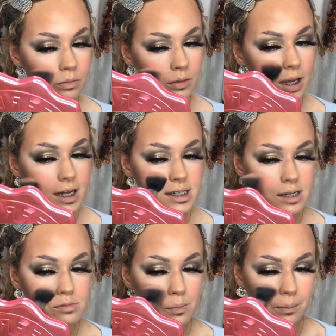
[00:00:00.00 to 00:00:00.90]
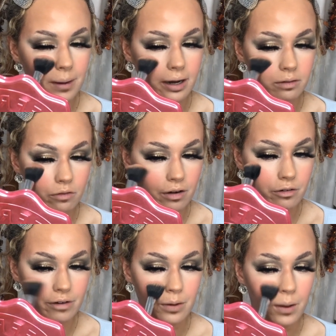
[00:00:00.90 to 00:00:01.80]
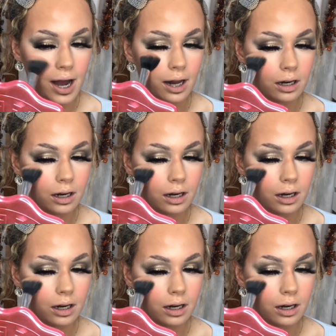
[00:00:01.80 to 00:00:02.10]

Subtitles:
It seems to be blending very well,